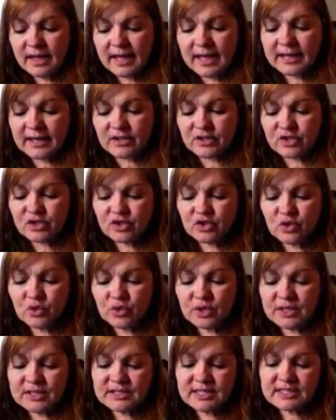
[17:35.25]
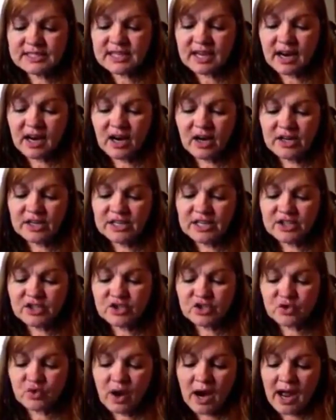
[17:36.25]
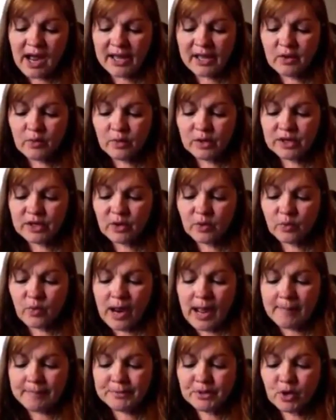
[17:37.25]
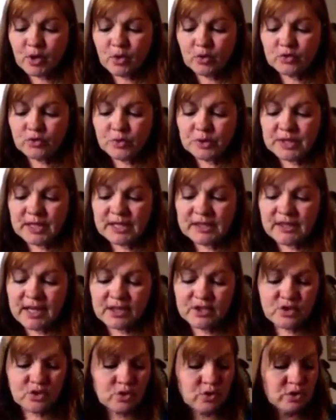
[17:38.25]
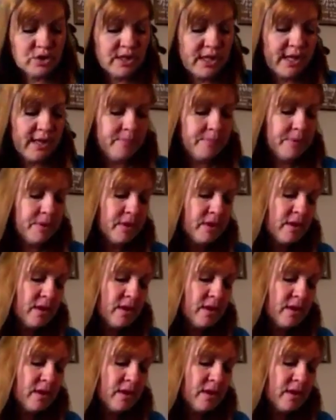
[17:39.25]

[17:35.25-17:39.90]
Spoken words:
And as soon as it's hard and it's dry, we're going to wrap those with the electrical tape.